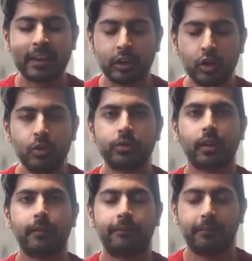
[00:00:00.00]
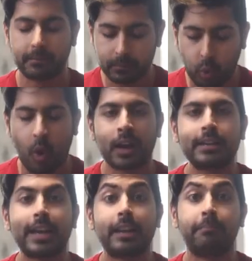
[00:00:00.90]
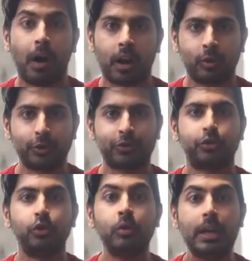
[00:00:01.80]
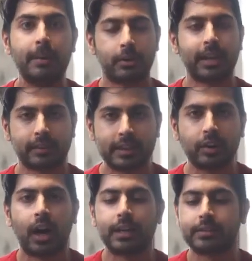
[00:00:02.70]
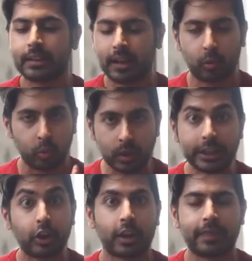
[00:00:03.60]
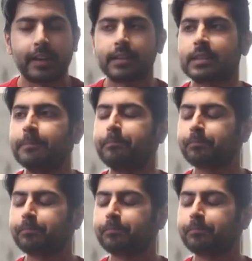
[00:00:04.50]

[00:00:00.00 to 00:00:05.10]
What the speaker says: they use quantitative models to predict these odds, and they're really good at this.